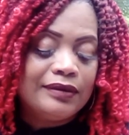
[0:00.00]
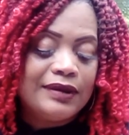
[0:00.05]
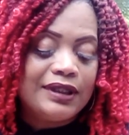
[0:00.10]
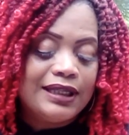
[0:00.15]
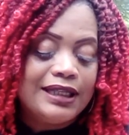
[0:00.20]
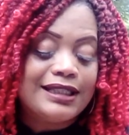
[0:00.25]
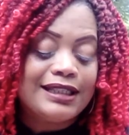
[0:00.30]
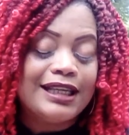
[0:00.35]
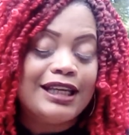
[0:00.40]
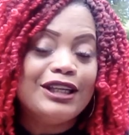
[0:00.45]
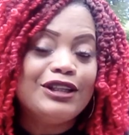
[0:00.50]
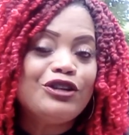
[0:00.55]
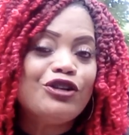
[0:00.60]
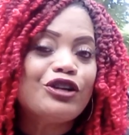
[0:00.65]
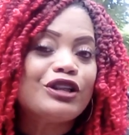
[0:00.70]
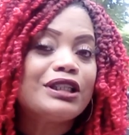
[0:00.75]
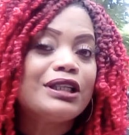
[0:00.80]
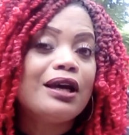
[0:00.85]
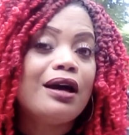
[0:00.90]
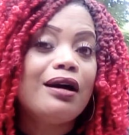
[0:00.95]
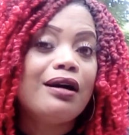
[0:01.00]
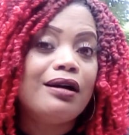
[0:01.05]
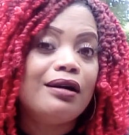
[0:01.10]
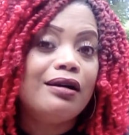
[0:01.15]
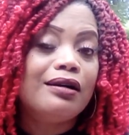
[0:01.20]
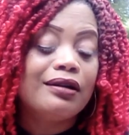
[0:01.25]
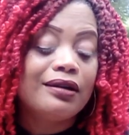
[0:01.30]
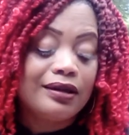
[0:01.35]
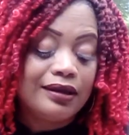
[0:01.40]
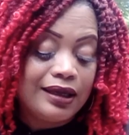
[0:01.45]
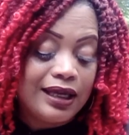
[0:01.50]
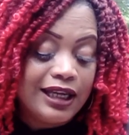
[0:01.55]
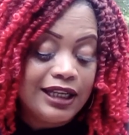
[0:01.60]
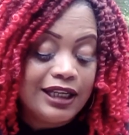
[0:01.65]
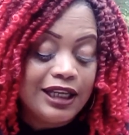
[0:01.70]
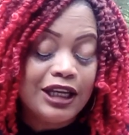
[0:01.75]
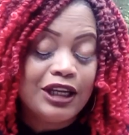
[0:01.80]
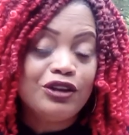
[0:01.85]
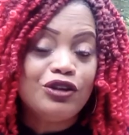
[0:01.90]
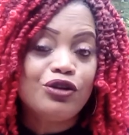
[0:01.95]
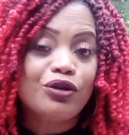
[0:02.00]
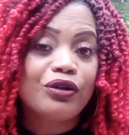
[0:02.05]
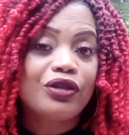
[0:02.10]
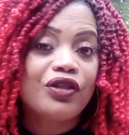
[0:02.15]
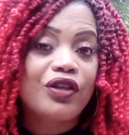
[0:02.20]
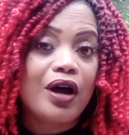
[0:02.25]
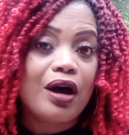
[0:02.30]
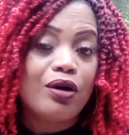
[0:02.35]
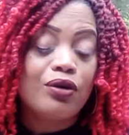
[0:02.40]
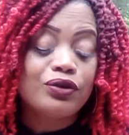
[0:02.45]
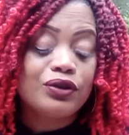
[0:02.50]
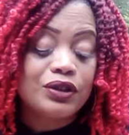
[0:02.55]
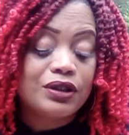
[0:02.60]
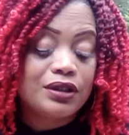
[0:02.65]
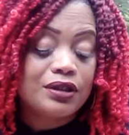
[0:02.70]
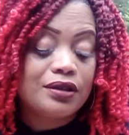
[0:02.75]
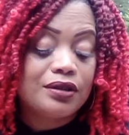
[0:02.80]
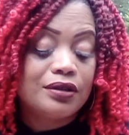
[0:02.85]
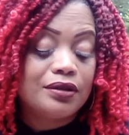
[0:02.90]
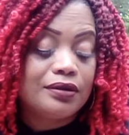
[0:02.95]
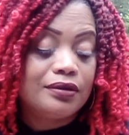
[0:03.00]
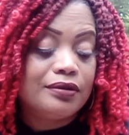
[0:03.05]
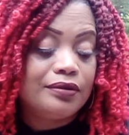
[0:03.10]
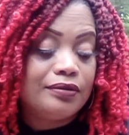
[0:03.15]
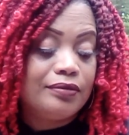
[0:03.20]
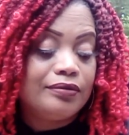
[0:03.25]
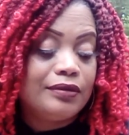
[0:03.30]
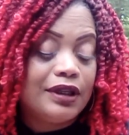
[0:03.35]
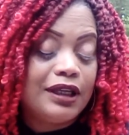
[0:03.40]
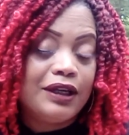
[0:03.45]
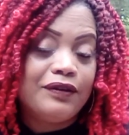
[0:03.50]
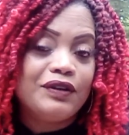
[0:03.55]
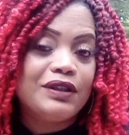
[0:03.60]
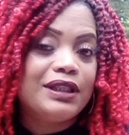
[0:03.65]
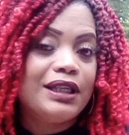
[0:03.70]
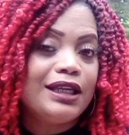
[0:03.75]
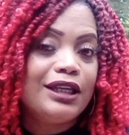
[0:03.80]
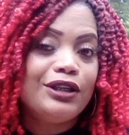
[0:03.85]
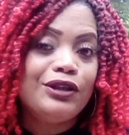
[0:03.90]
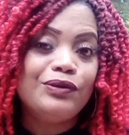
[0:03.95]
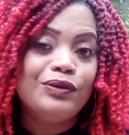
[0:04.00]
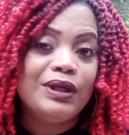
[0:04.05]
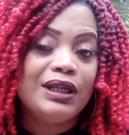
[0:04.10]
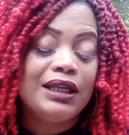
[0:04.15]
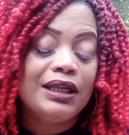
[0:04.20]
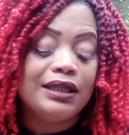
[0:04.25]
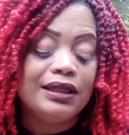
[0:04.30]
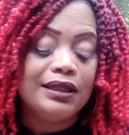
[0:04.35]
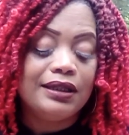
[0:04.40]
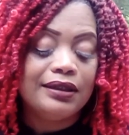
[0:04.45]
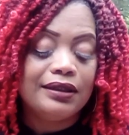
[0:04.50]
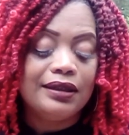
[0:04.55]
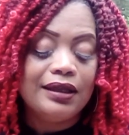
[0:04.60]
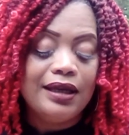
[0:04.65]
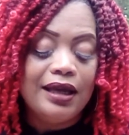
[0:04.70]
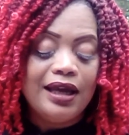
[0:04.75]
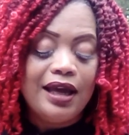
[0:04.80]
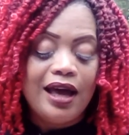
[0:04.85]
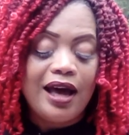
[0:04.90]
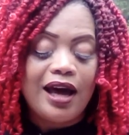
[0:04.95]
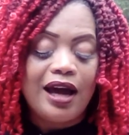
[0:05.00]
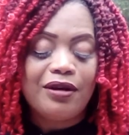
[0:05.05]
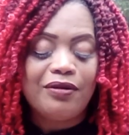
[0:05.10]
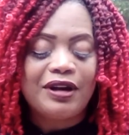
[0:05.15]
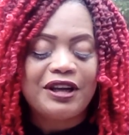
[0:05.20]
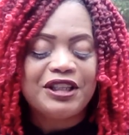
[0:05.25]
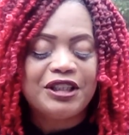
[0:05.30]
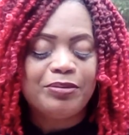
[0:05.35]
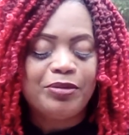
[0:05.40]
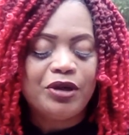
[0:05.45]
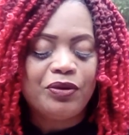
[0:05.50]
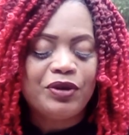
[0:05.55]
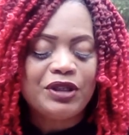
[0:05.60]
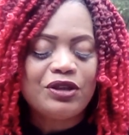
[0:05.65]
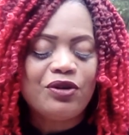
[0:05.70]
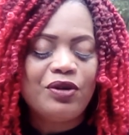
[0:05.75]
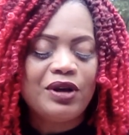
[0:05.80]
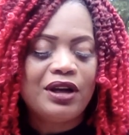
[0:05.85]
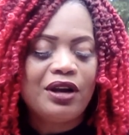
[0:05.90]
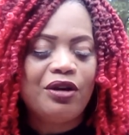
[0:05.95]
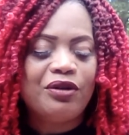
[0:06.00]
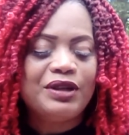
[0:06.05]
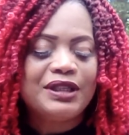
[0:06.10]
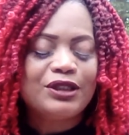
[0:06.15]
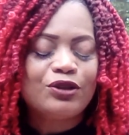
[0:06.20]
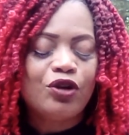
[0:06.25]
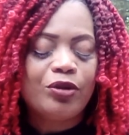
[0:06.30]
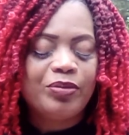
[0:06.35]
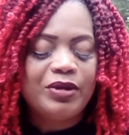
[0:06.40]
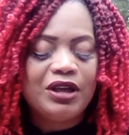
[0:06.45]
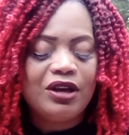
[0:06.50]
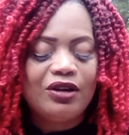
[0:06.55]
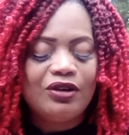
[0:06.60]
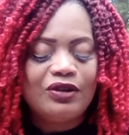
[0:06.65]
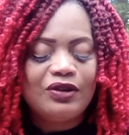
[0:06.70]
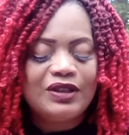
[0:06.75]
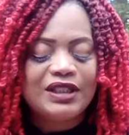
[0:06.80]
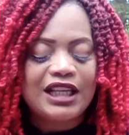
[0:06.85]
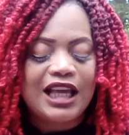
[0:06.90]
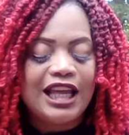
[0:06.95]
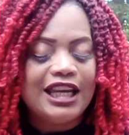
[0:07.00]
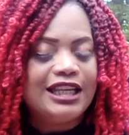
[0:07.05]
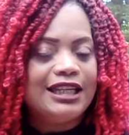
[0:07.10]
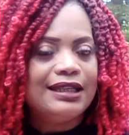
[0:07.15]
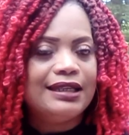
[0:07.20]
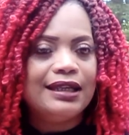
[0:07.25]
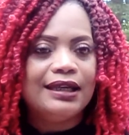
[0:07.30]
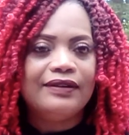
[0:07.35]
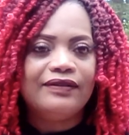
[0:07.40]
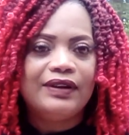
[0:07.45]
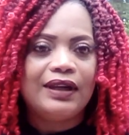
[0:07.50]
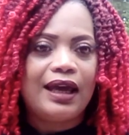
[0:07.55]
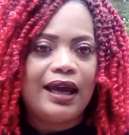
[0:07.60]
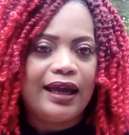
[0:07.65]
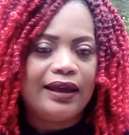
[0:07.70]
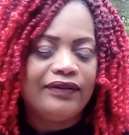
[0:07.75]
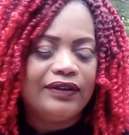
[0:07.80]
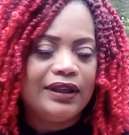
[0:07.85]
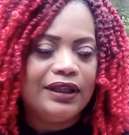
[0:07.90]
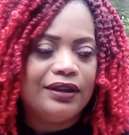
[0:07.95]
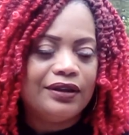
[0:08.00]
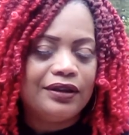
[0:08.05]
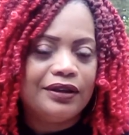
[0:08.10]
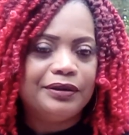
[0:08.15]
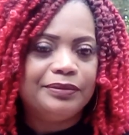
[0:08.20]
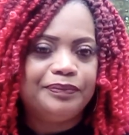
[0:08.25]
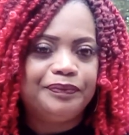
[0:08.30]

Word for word: is in your tongue and in your thoughts. Everything you need. All right, Spirit, what's going on in Scorpio's love life here?